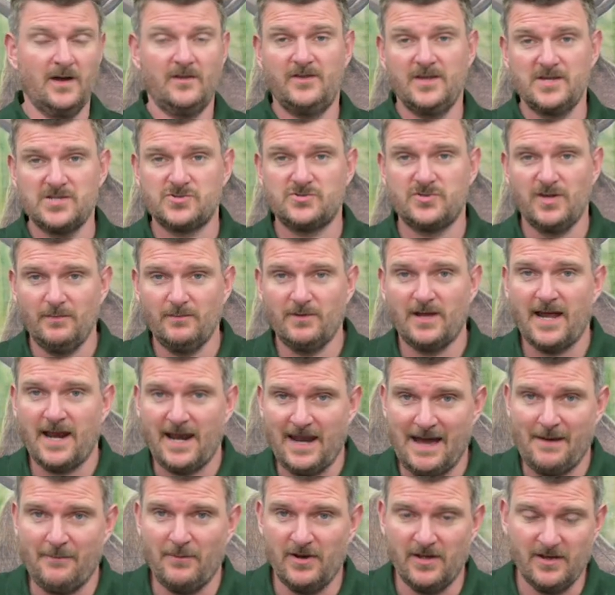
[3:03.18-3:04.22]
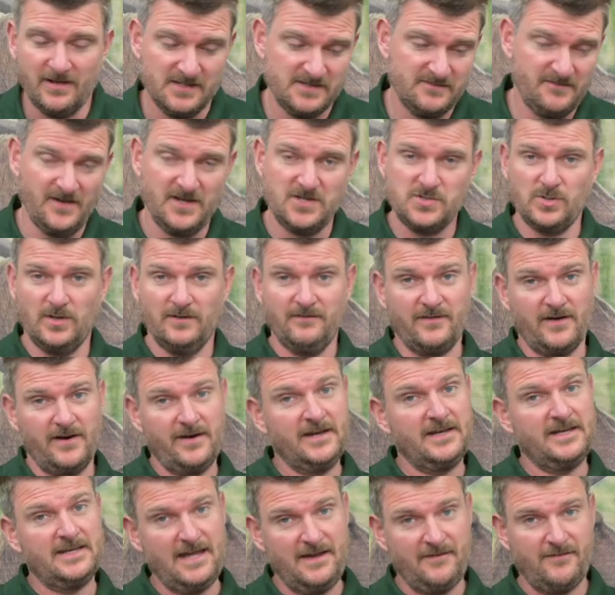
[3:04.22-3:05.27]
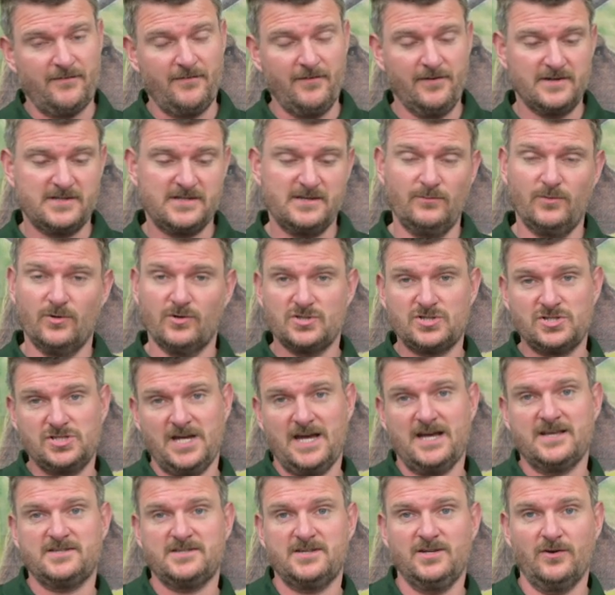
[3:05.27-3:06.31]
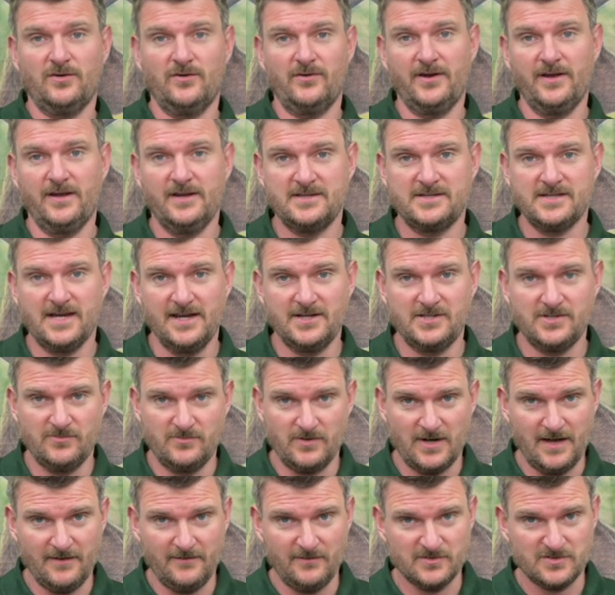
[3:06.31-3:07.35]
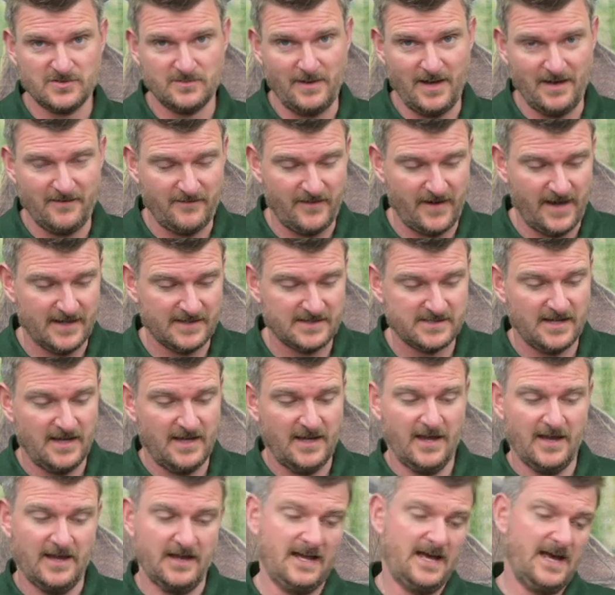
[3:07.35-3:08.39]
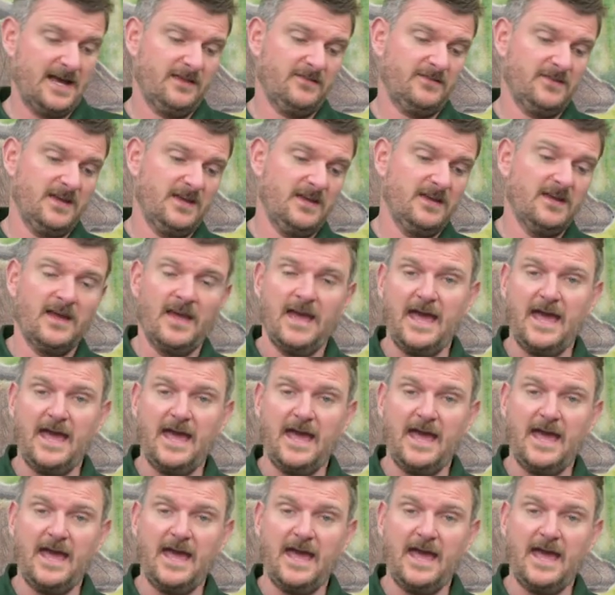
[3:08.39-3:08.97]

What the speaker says: This Dreamline laminate is visually very different to the more chassis orientated rifles from FX, like the